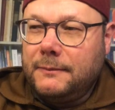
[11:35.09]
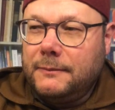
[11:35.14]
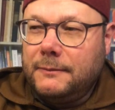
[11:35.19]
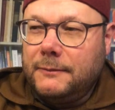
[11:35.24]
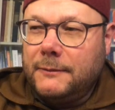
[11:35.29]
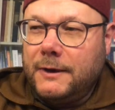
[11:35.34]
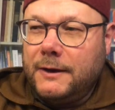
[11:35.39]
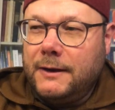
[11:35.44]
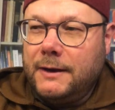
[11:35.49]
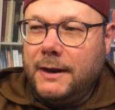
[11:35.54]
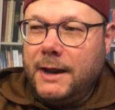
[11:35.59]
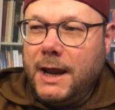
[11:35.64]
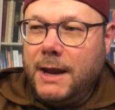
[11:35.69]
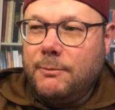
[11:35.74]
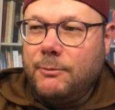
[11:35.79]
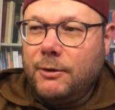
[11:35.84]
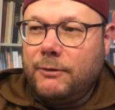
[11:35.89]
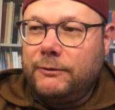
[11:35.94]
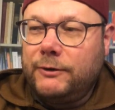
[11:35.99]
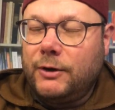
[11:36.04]
the name
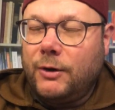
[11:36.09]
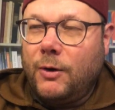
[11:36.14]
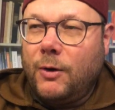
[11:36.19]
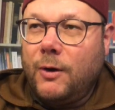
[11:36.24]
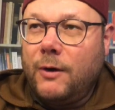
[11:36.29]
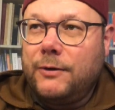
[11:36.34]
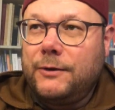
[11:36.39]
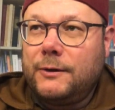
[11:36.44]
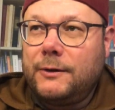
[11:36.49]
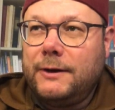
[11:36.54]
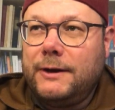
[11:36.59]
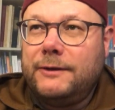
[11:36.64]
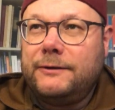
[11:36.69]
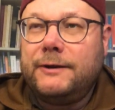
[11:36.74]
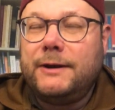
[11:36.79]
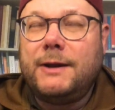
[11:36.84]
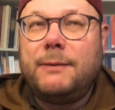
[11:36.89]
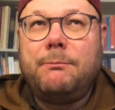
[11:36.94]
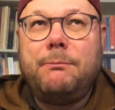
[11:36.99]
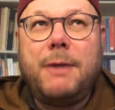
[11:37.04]
of the author is
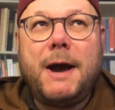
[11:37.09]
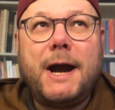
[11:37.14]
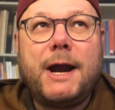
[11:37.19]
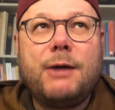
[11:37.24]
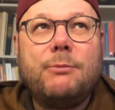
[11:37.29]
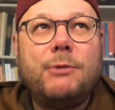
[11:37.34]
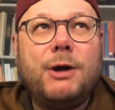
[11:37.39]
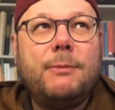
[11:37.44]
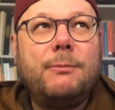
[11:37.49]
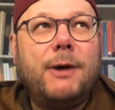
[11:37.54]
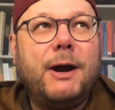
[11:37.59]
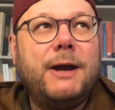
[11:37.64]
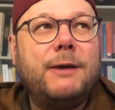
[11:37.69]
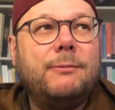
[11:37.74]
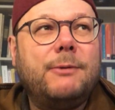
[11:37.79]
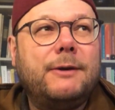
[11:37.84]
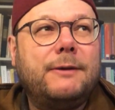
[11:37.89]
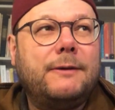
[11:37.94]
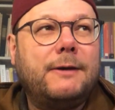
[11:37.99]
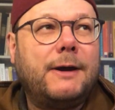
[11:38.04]
in the back of my mind,
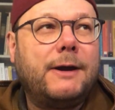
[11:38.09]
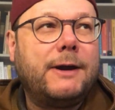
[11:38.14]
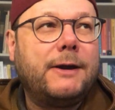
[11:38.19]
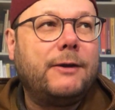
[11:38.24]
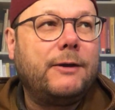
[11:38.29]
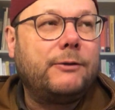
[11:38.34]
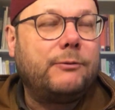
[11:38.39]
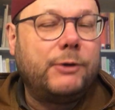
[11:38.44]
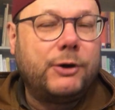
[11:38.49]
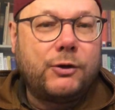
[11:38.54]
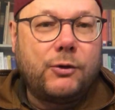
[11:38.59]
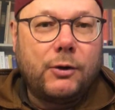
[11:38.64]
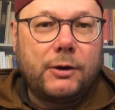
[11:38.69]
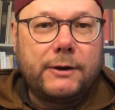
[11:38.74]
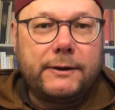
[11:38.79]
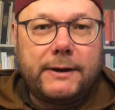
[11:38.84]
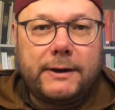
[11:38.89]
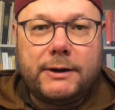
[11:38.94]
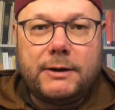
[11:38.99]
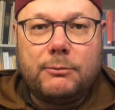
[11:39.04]
but I cannot recall
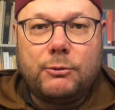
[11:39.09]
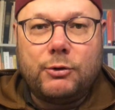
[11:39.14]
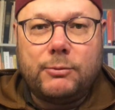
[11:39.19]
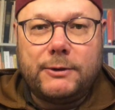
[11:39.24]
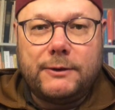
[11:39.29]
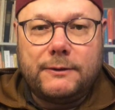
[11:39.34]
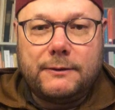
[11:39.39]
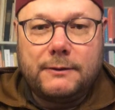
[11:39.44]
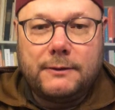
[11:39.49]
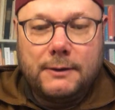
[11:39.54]
it at the moment.